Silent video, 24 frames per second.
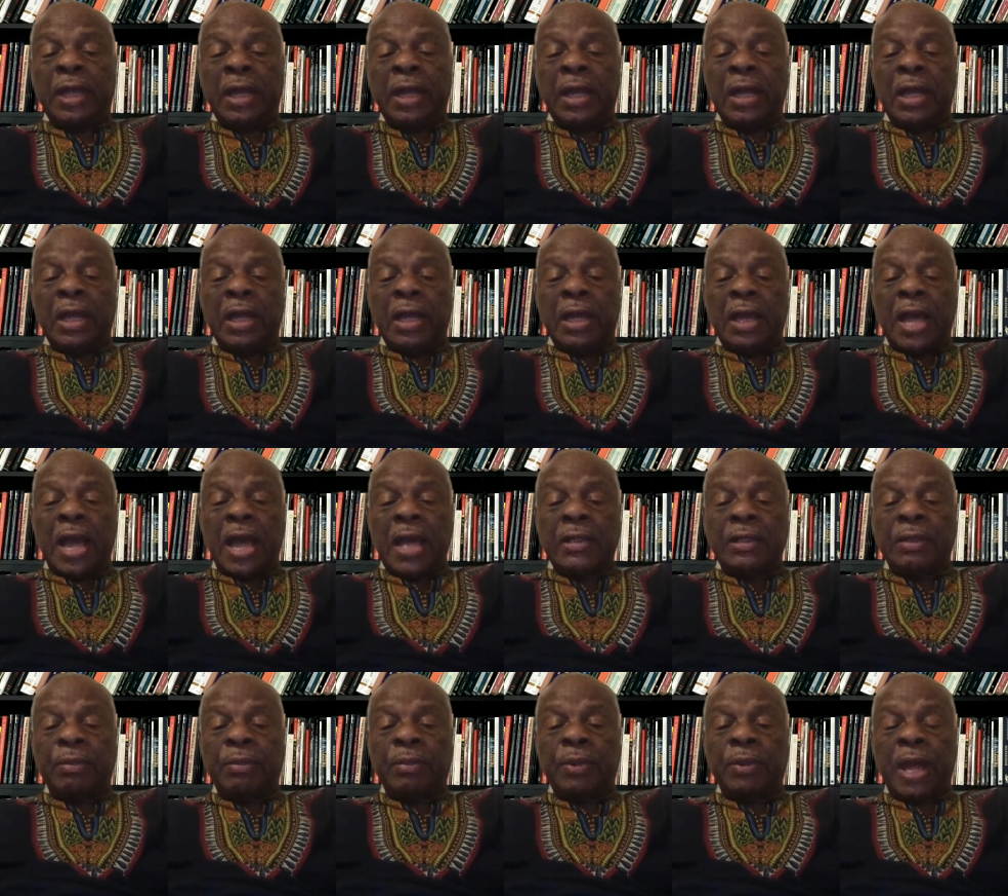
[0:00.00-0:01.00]

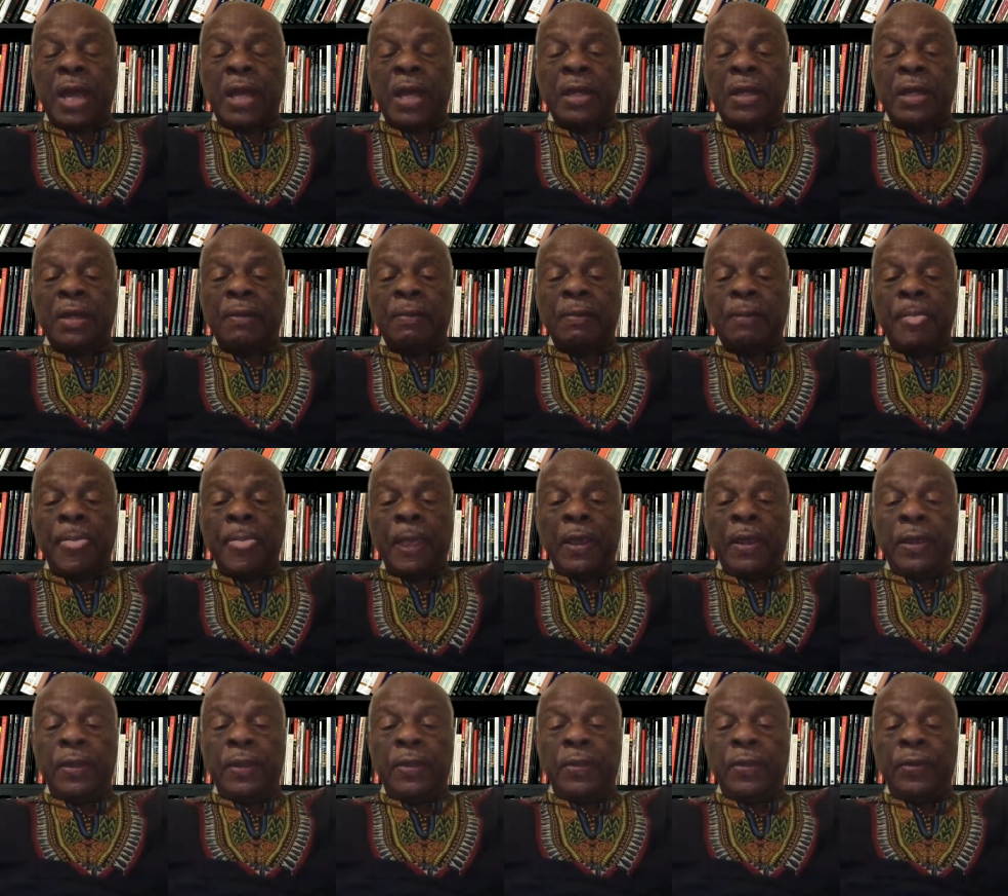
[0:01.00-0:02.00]
Casablanca, you
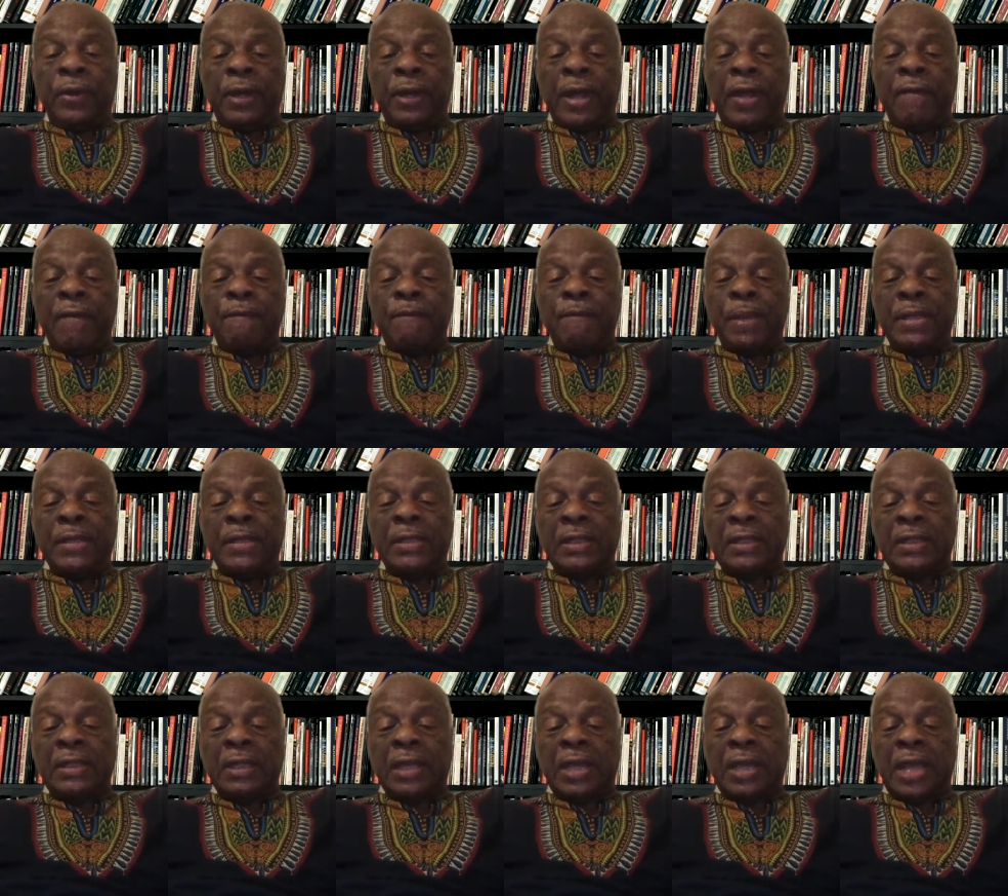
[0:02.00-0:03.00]
could have business in
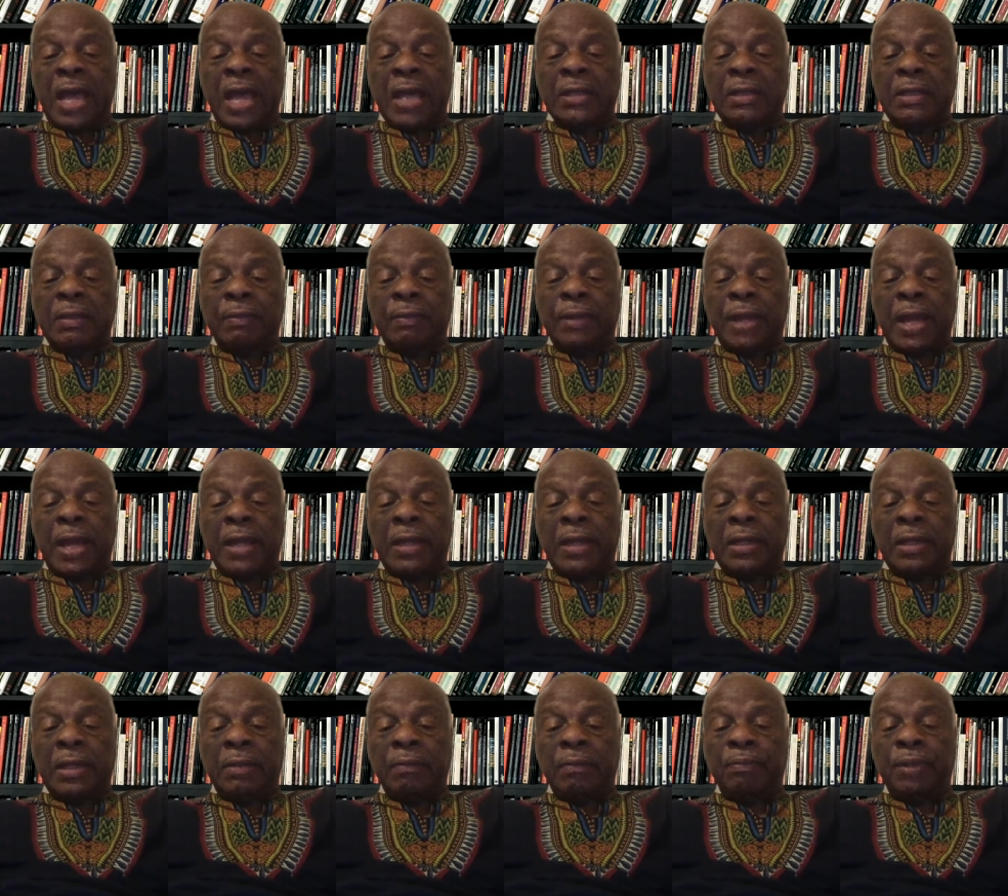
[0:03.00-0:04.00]
Casablanca and
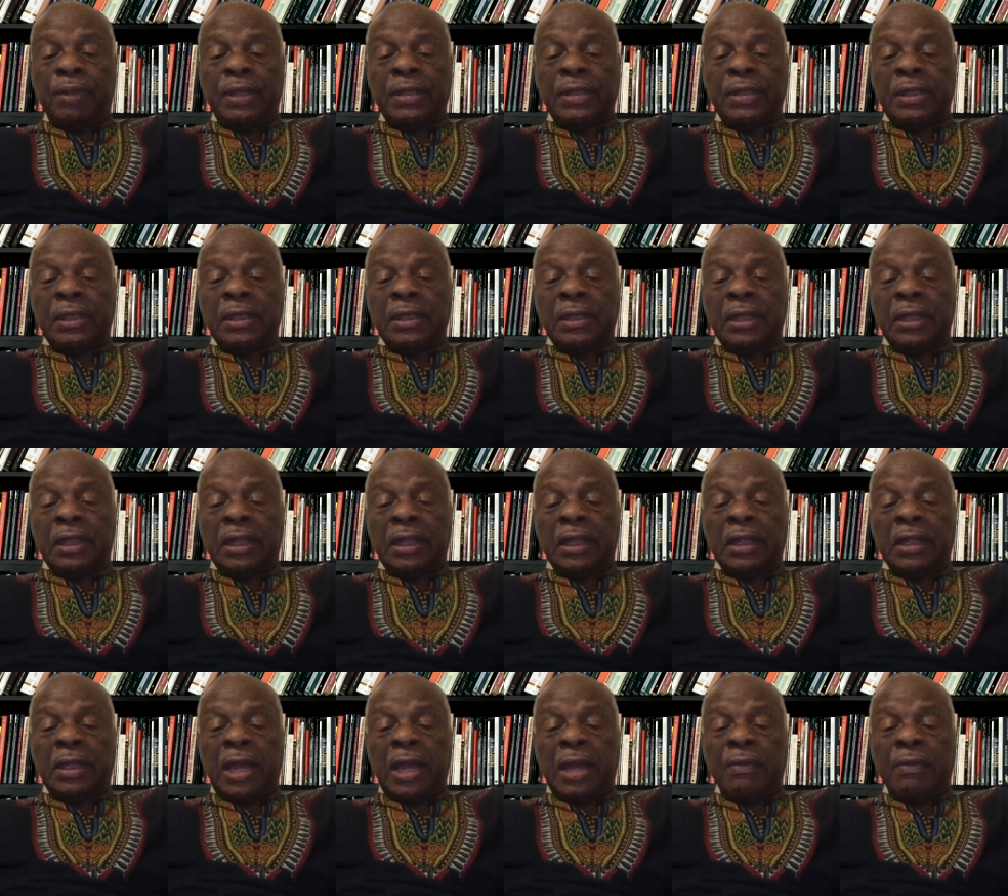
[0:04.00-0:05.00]
business in Cape
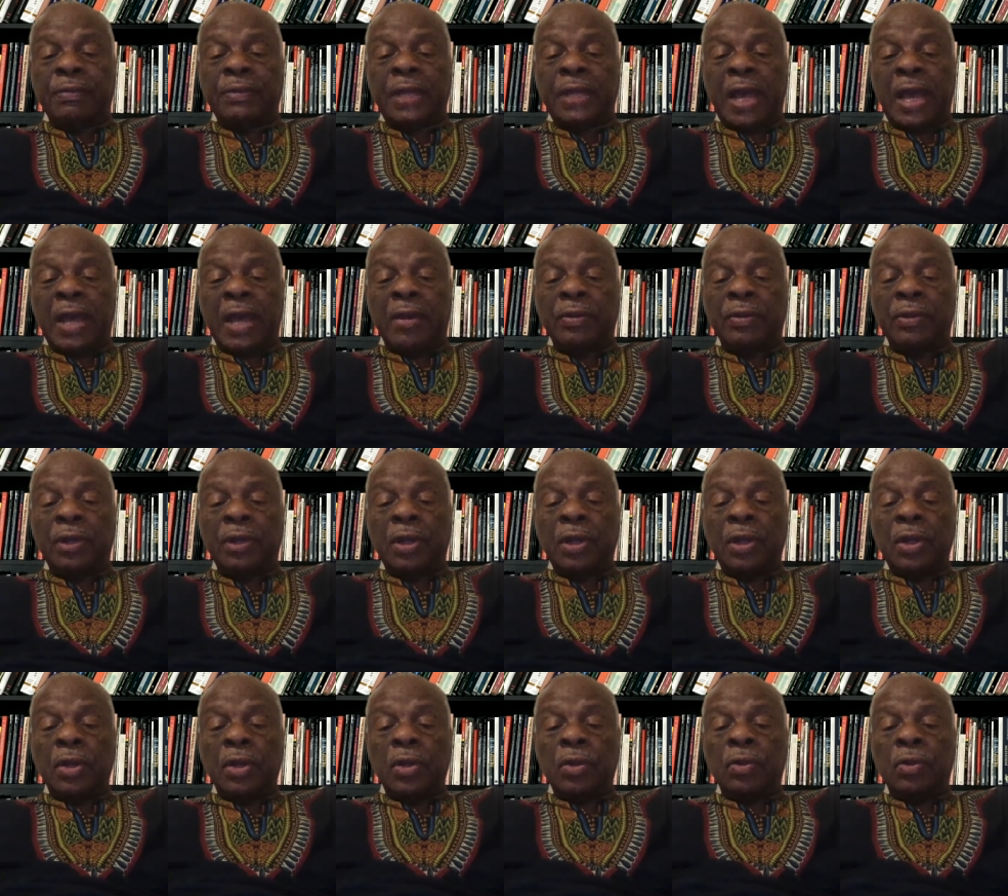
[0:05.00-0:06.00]
Town.
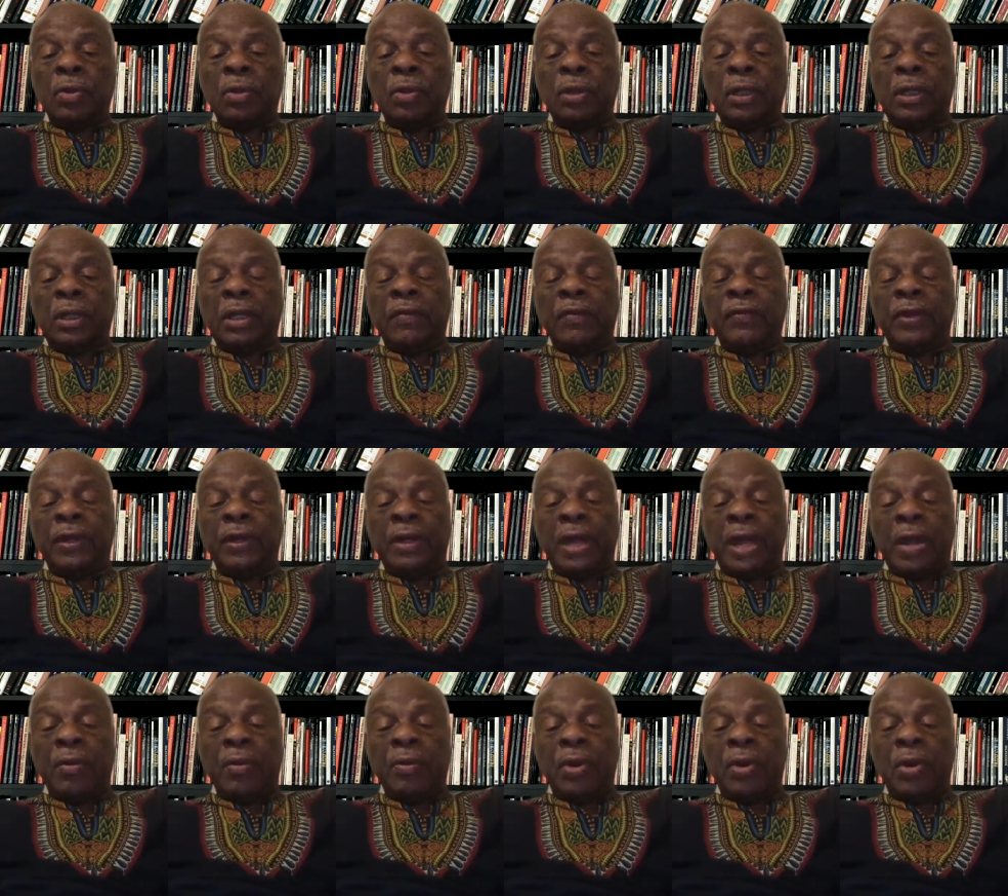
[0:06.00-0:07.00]
You could live in
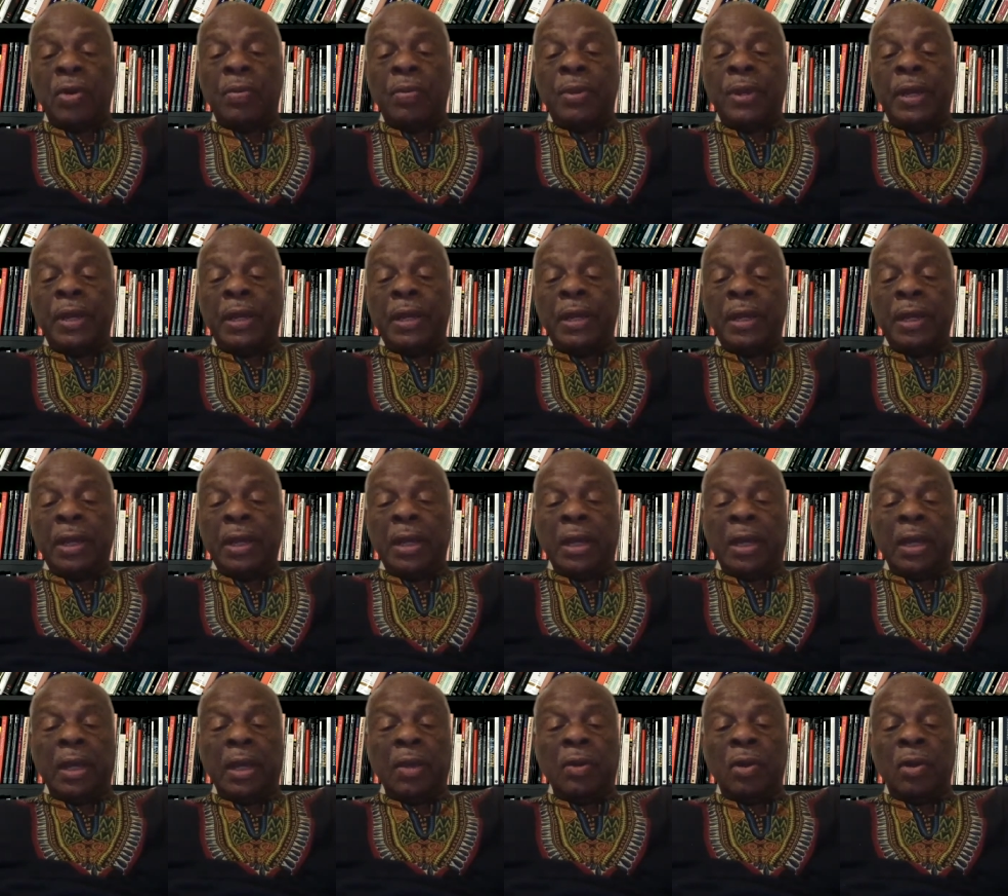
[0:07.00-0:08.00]
Nairobi and
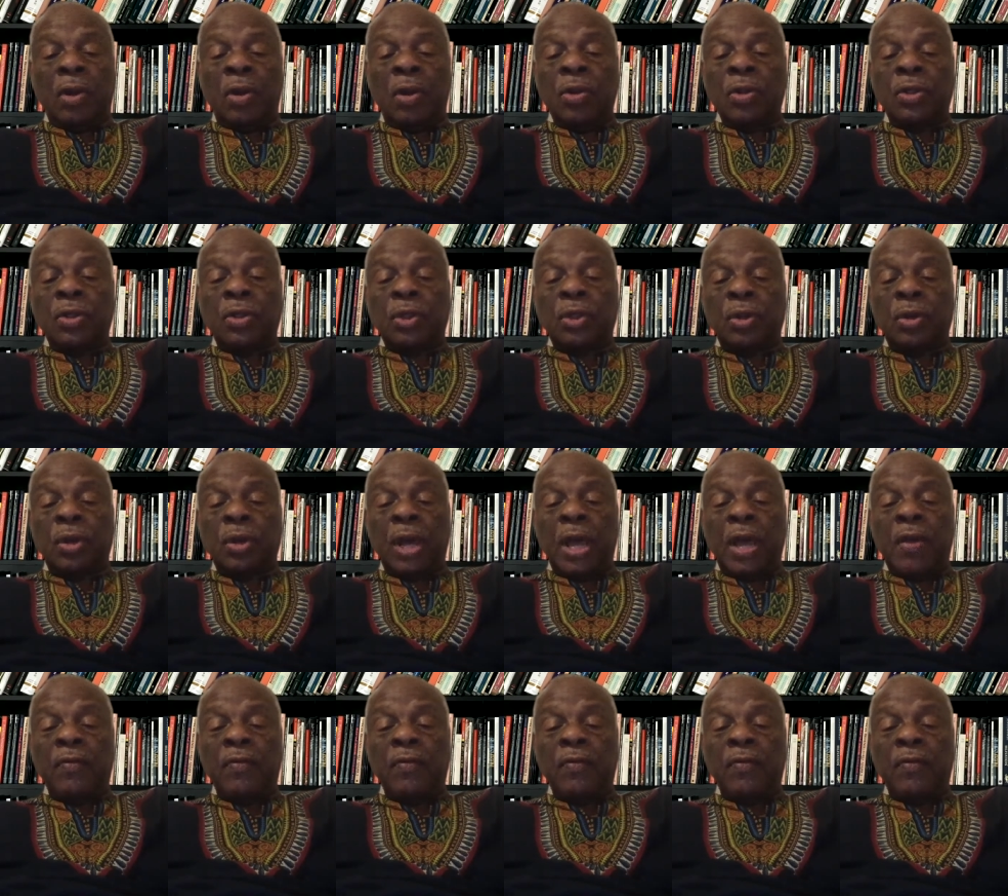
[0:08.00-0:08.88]
also have